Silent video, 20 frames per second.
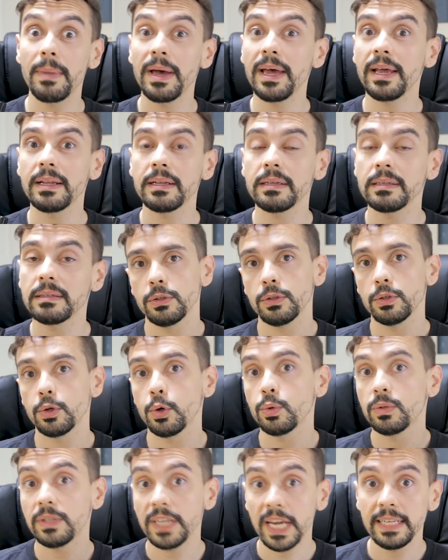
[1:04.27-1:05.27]
men,
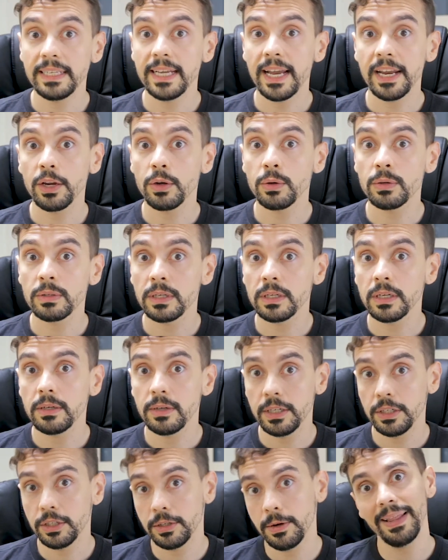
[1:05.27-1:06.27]
so take that in
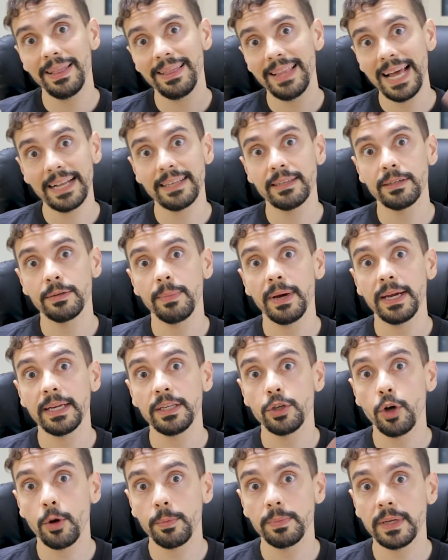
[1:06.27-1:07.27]
consideration. That's my
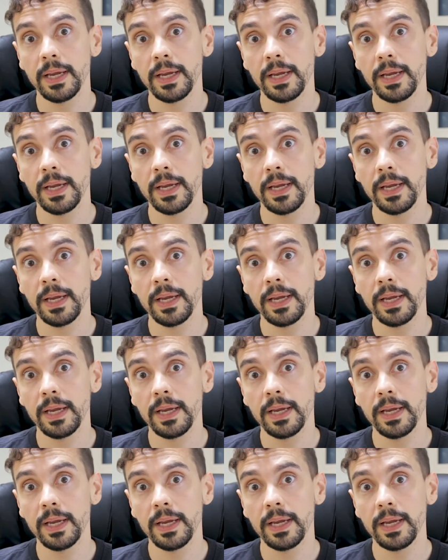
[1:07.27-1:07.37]
top